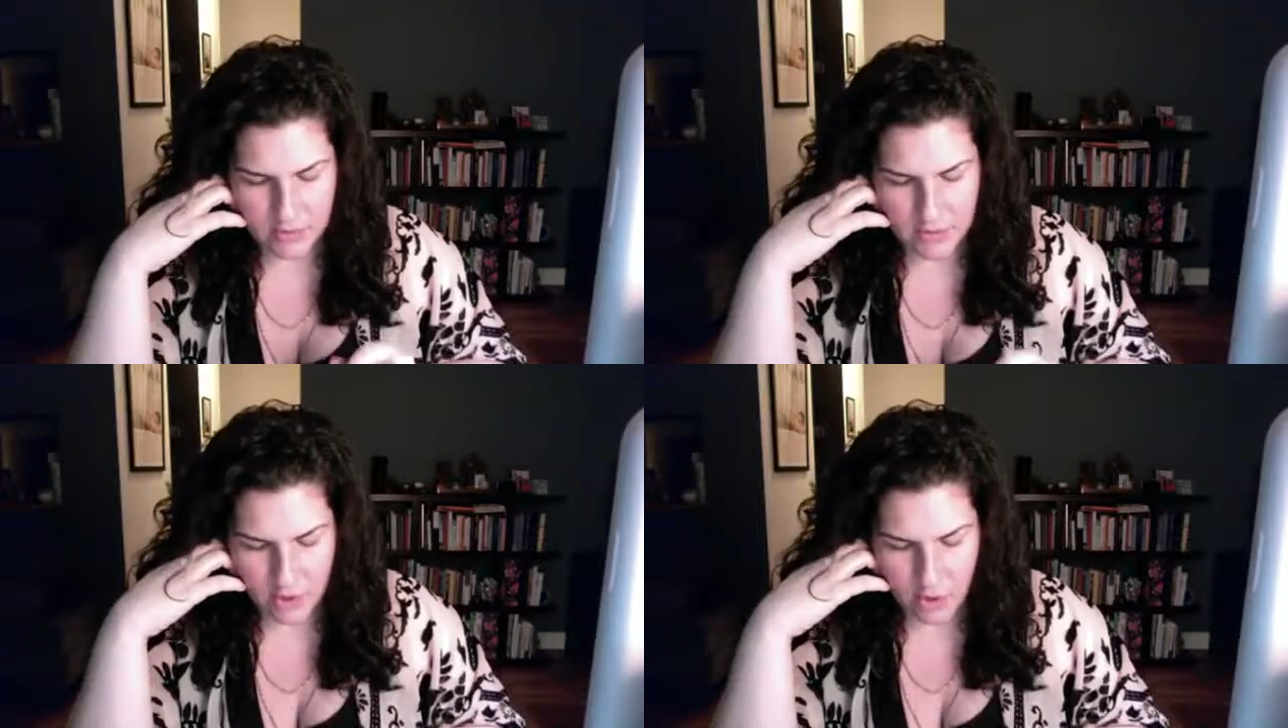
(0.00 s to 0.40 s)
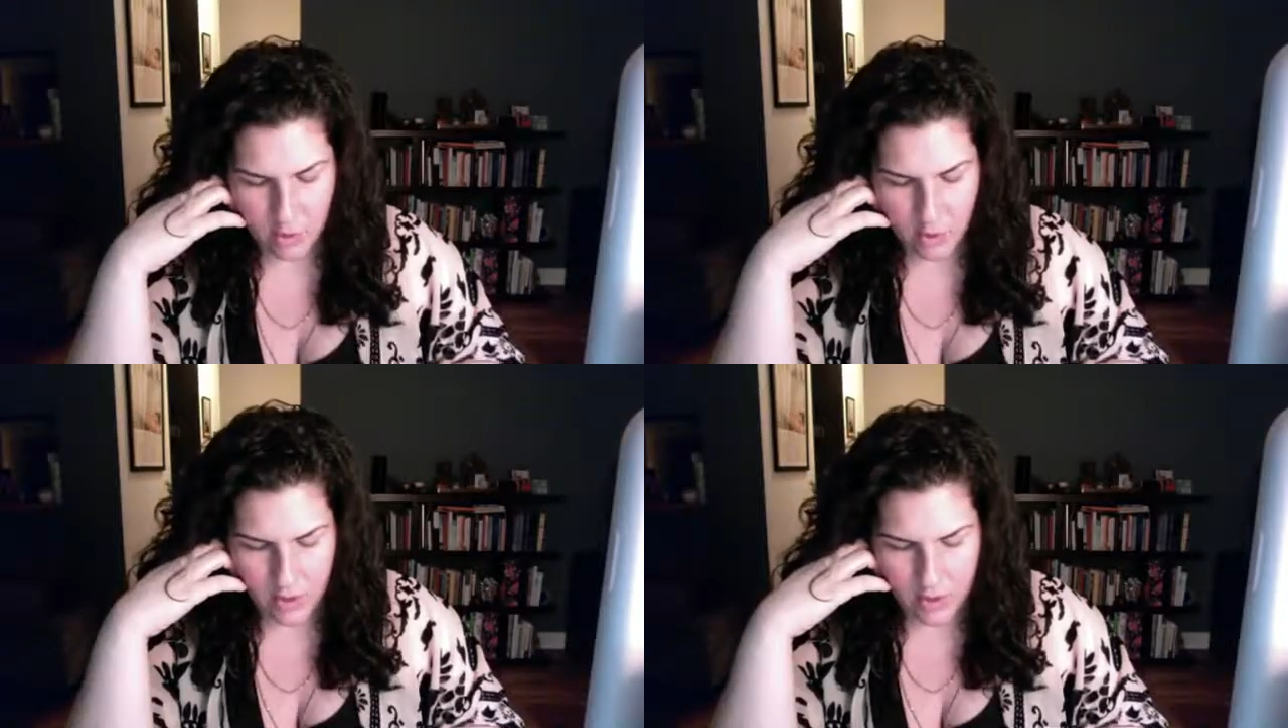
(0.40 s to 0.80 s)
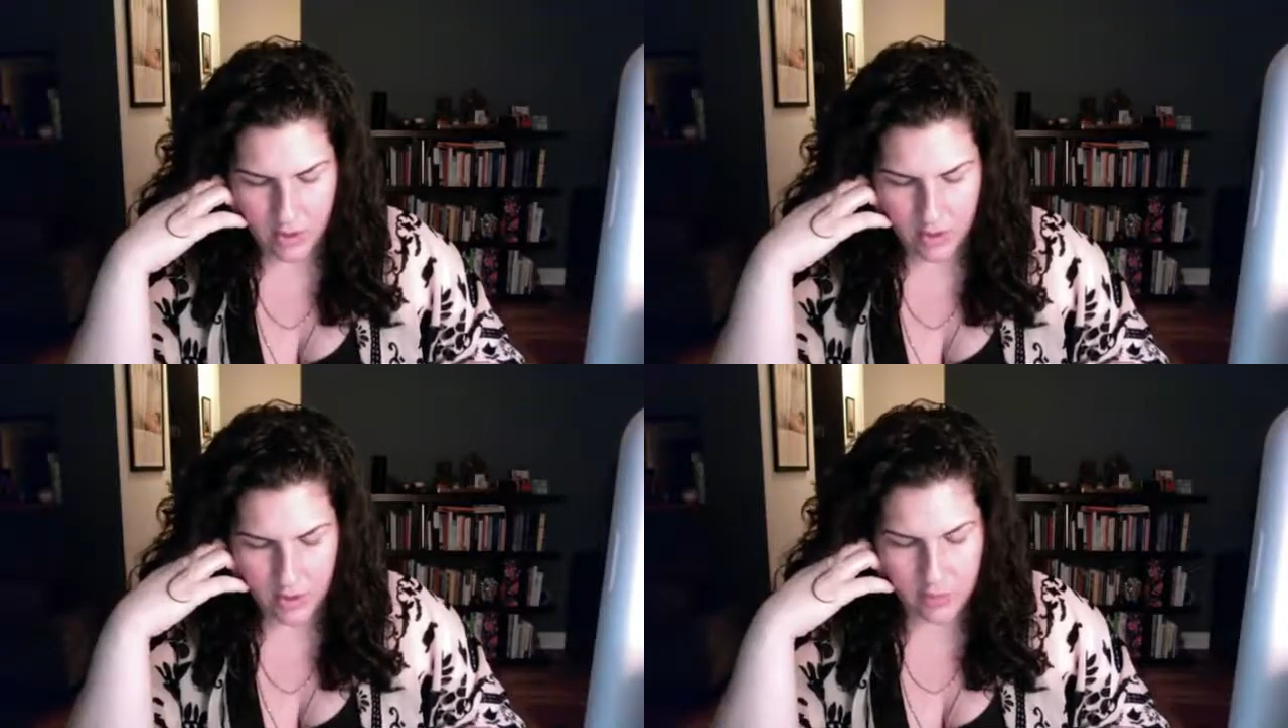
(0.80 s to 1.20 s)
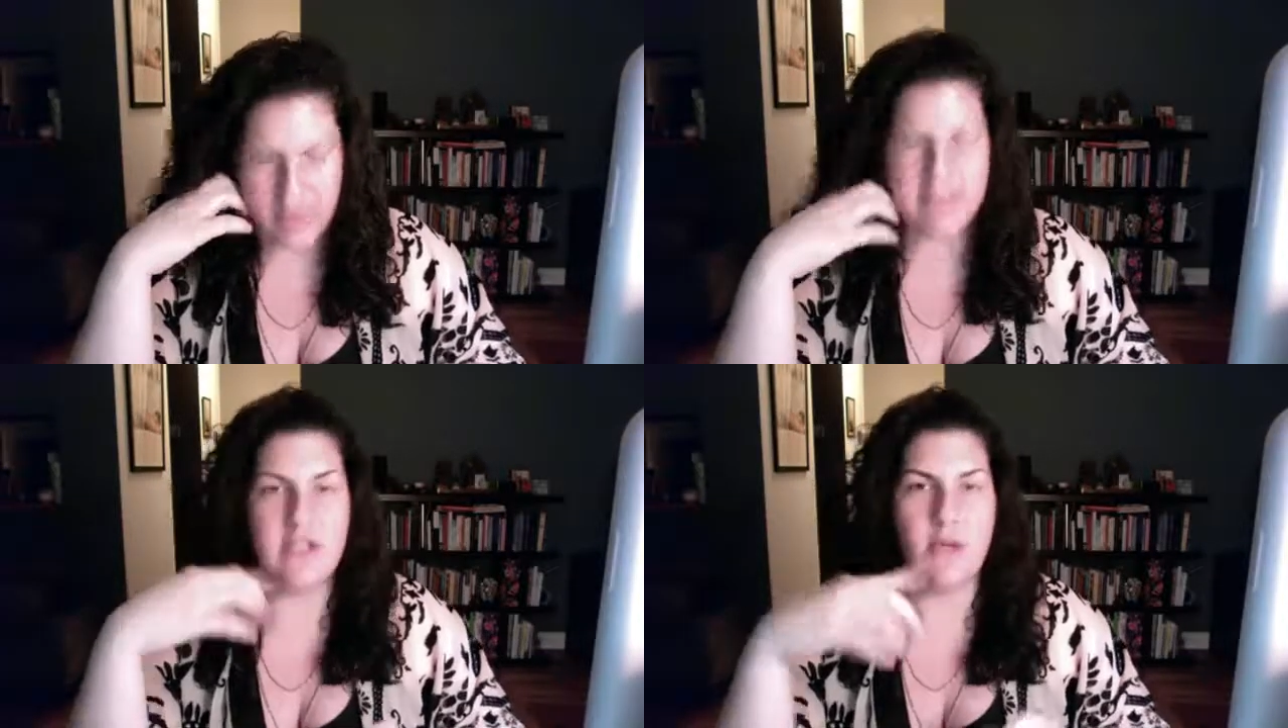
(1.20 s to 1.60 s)
so you
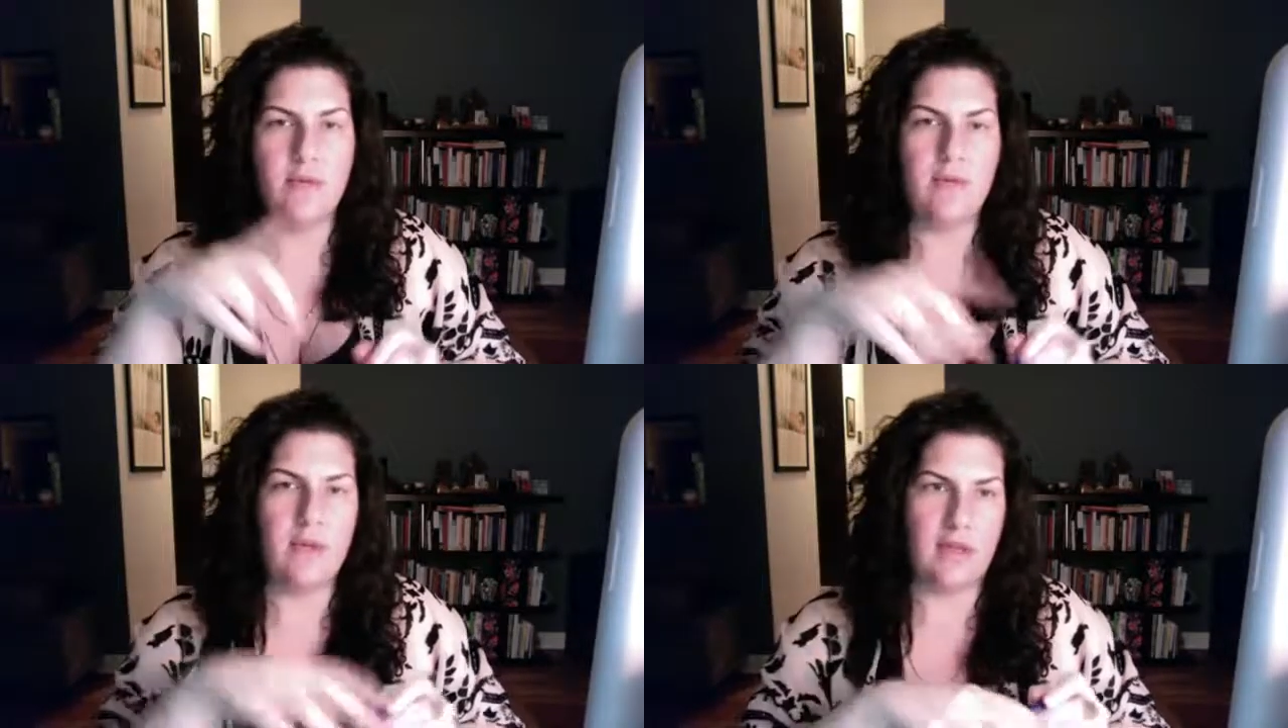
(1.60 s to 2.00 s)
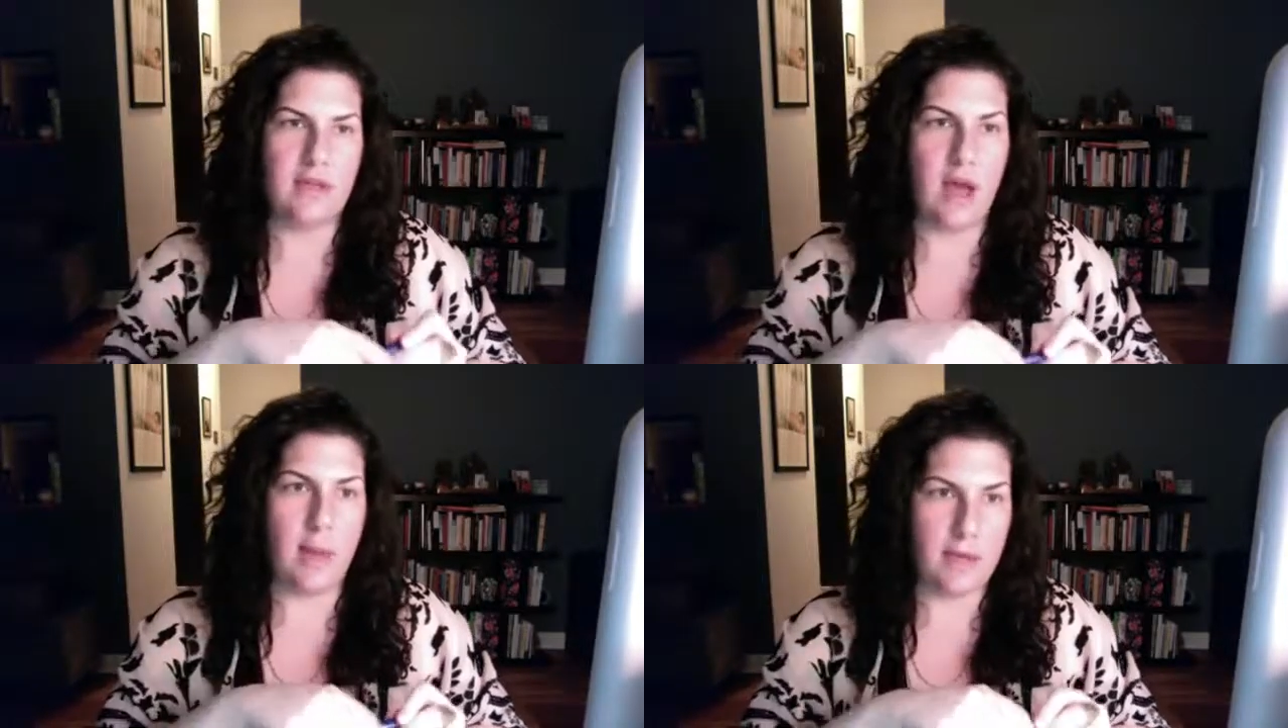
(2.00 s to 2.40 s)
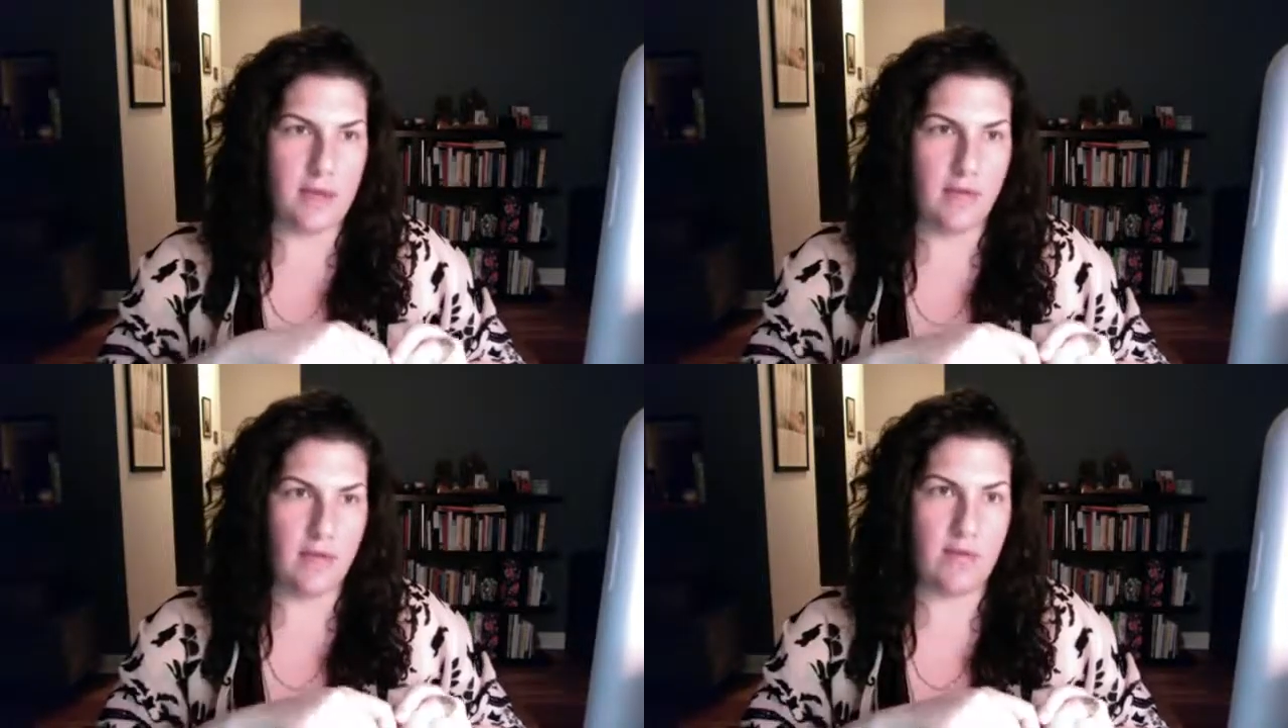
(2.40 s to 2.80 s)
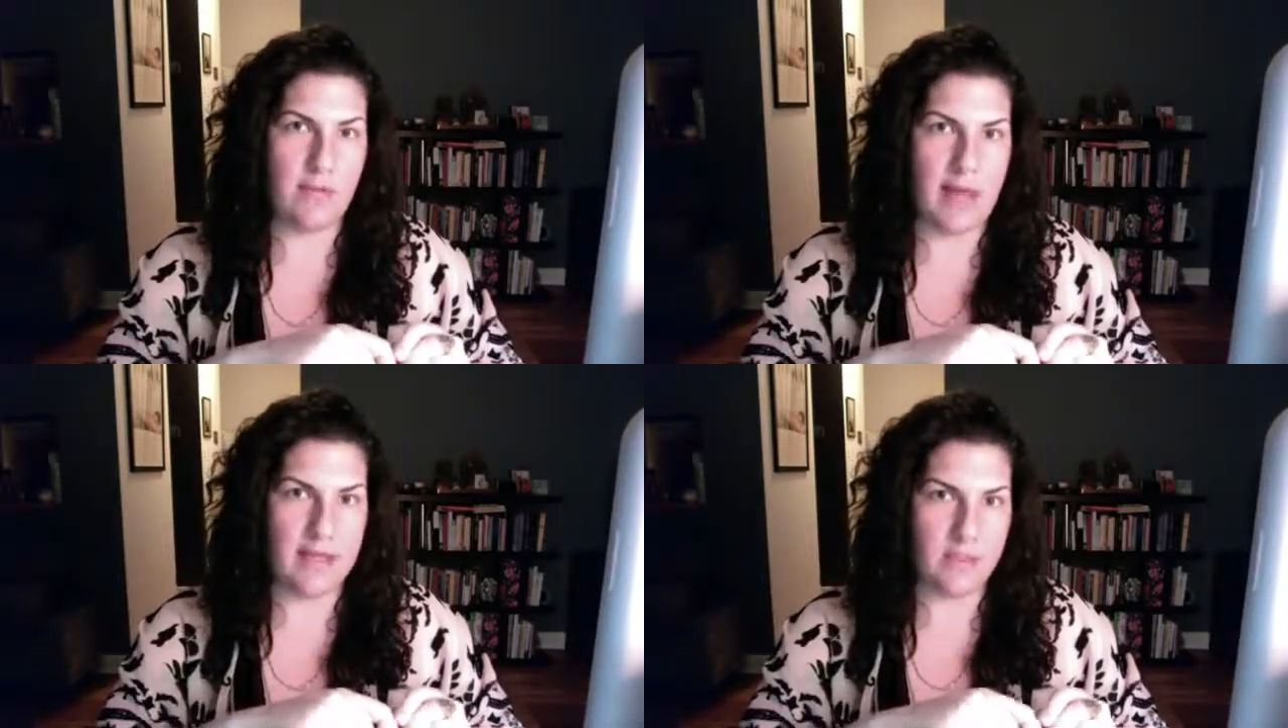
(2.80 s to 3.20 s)
might still be feeling the upheaval
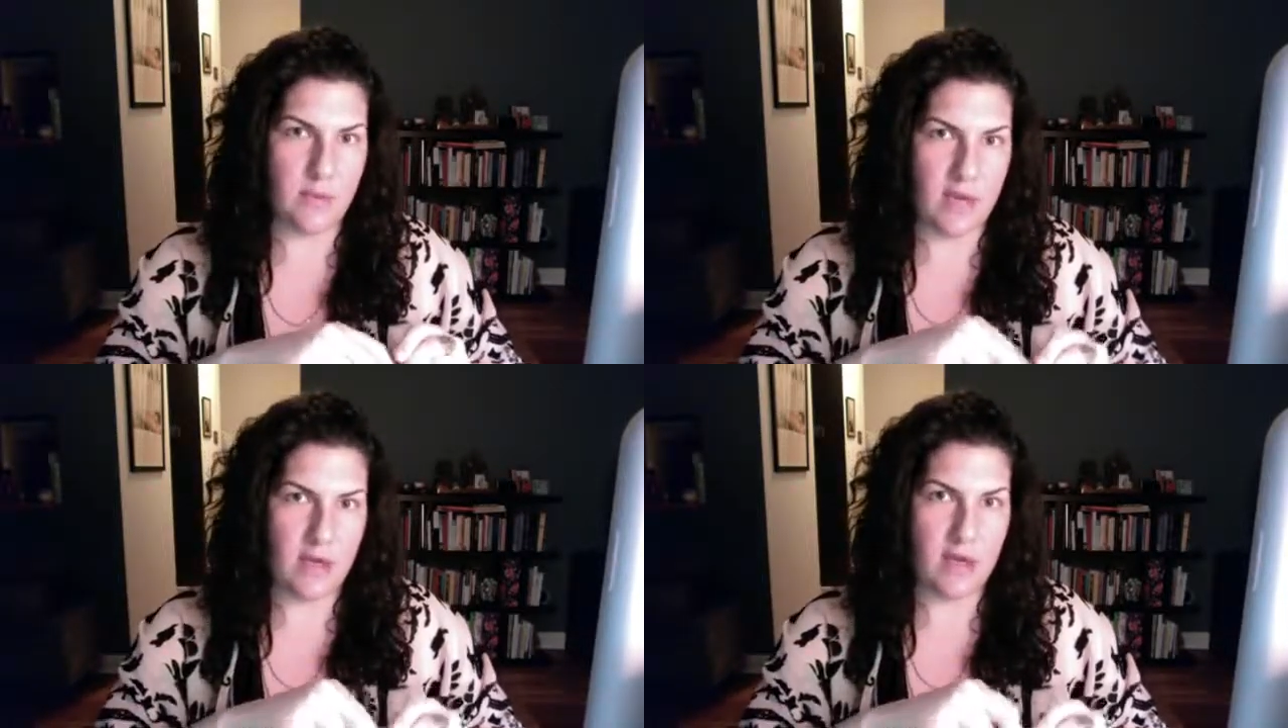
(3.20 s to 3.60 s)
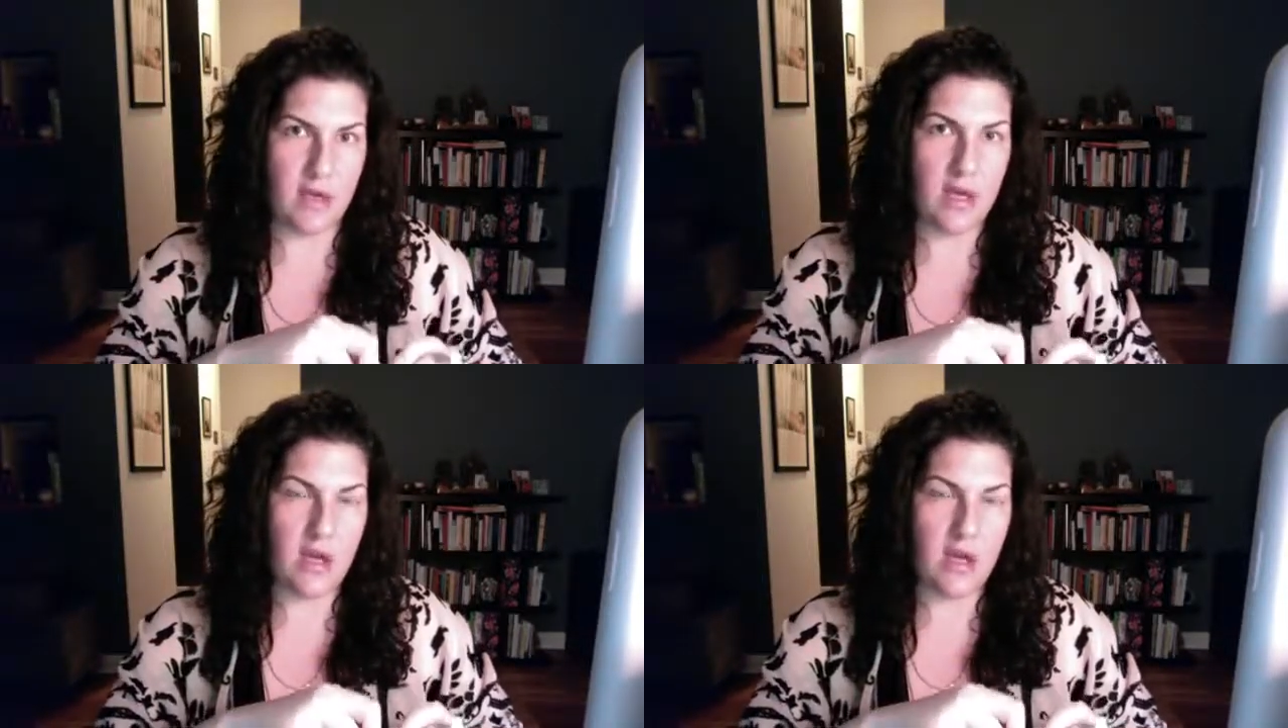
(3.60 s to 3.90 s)
from last week.